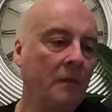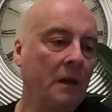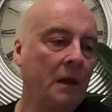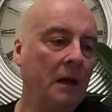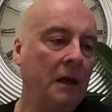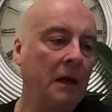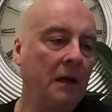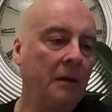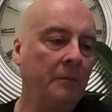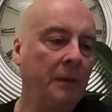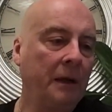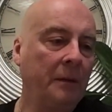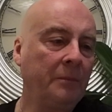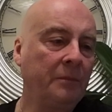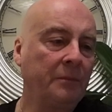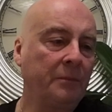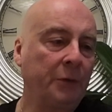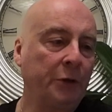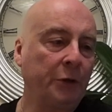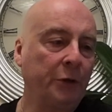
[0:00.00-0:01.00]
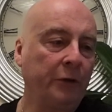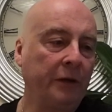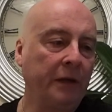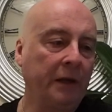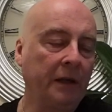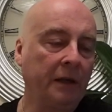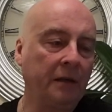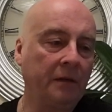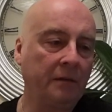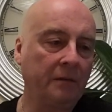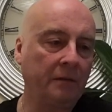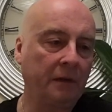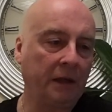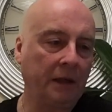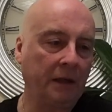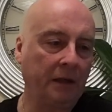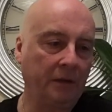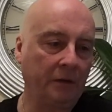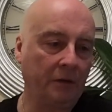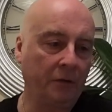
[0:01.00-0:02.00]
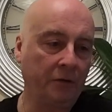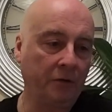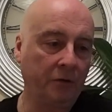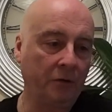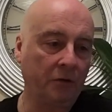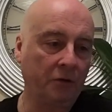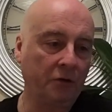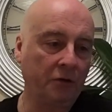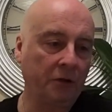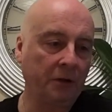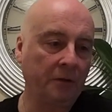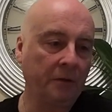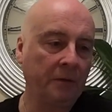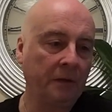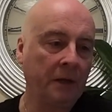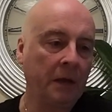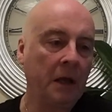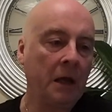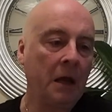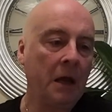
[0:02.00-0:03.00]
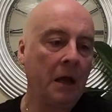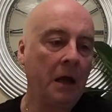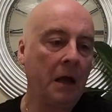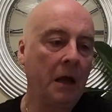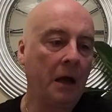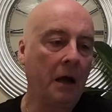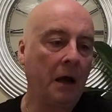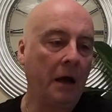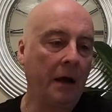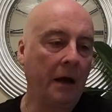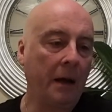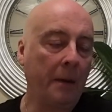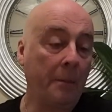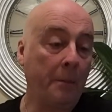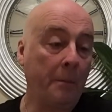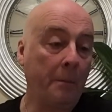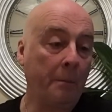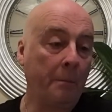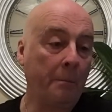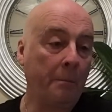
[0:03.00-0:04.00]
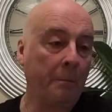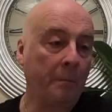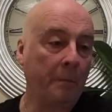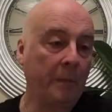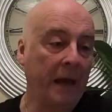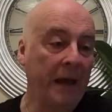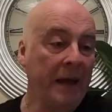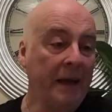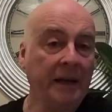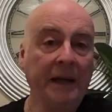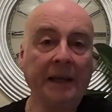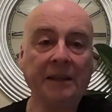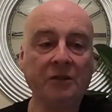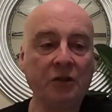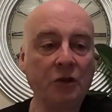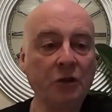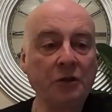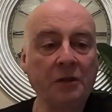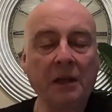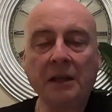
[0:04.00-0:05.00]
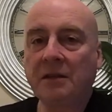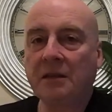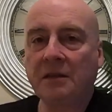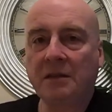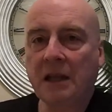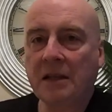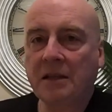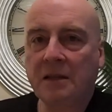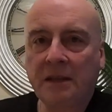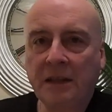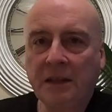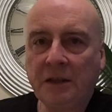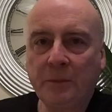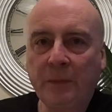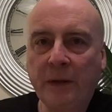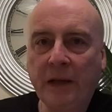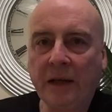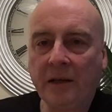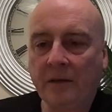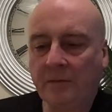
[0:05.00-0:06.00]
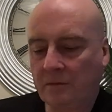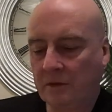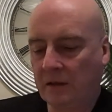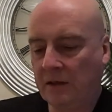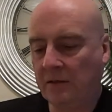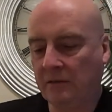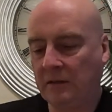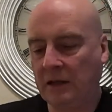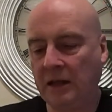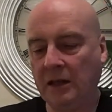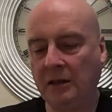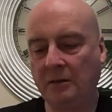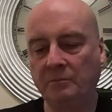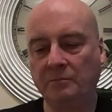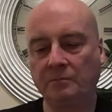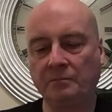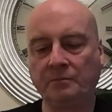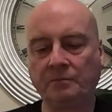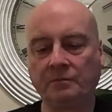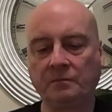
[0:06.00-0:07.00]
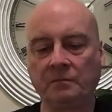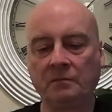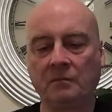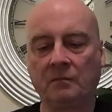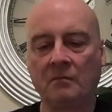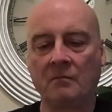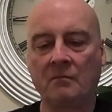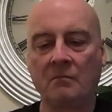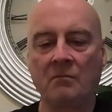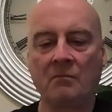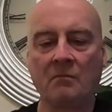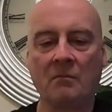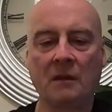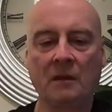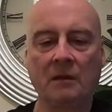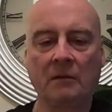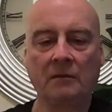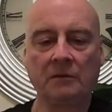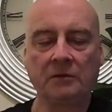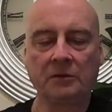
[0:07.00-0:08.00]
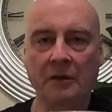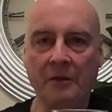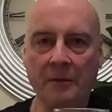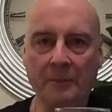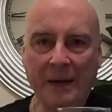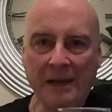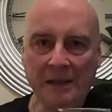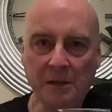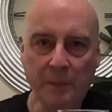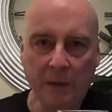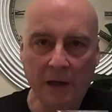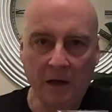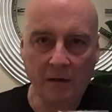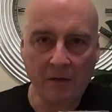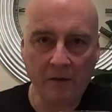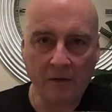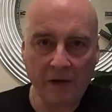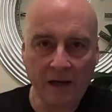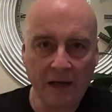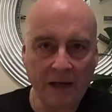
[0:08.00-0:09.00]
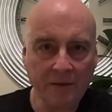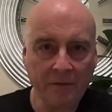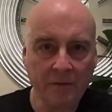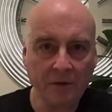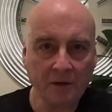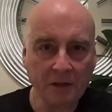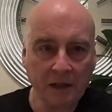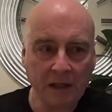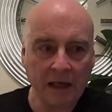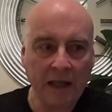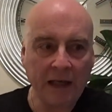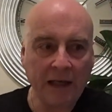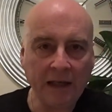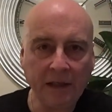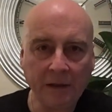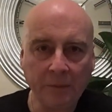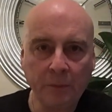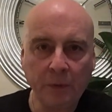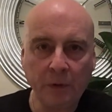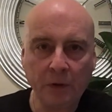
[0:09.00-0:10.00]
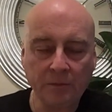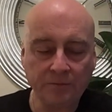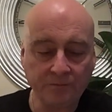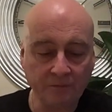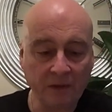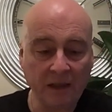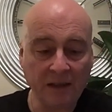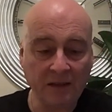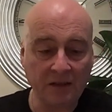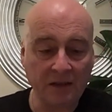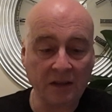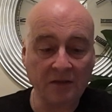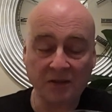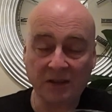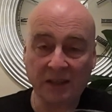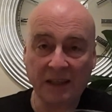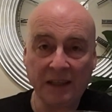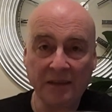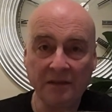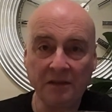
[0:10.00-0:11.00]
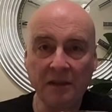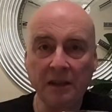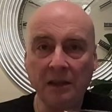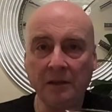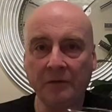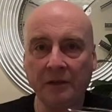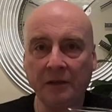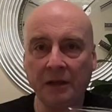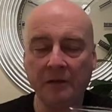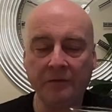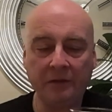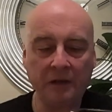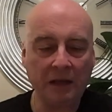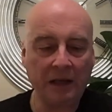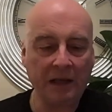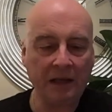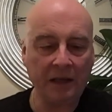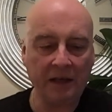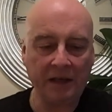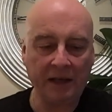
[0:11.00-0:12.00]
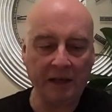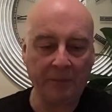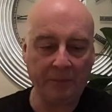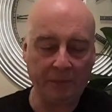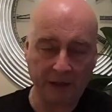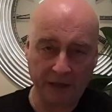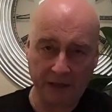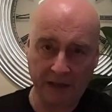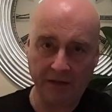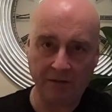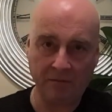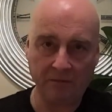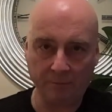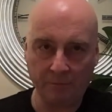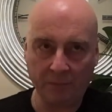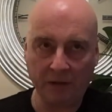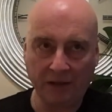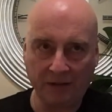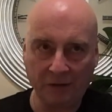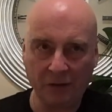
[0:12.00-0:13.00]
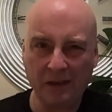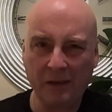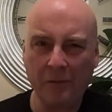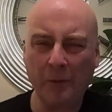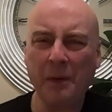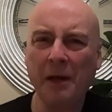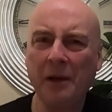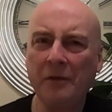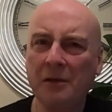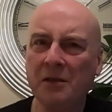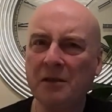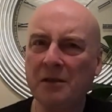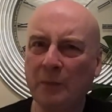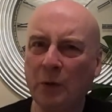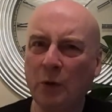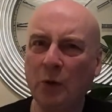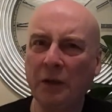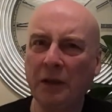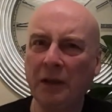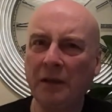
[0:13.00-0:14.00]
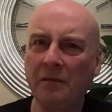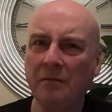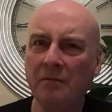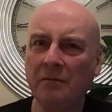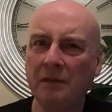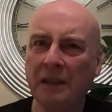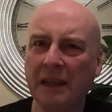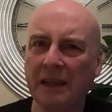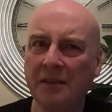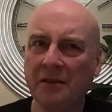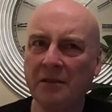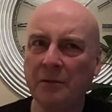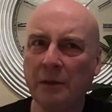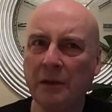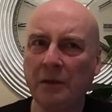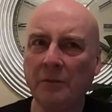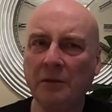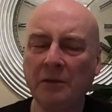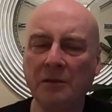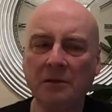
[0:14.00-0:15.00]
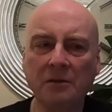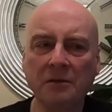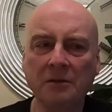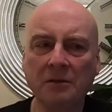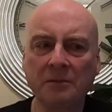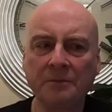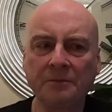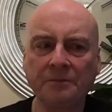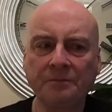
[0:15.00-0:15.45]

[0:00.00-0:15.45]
Hamilton Brewery in North Yorkshire. Yeah, it's good. It's a nice beer. Not the best beer I've ever had, I'm not going to lie, but it's tasty if you like an IPA. But it does have a bit of a smoky taste to it, which